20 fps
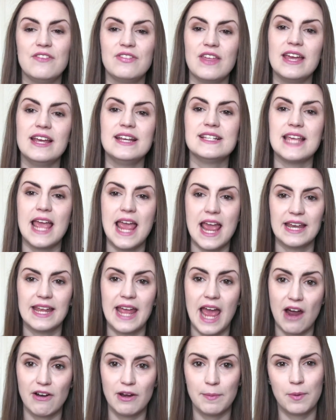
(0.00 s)
if there is
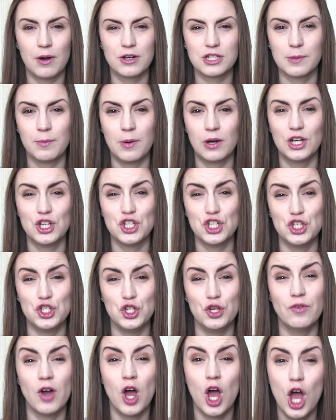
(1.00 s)
any Harry Potter
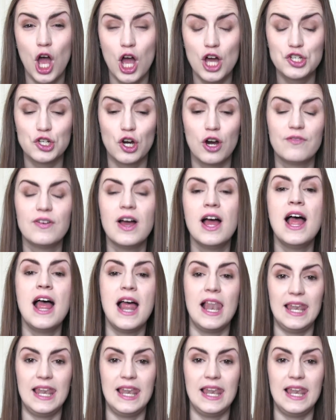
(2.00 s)
polishes you've heard of,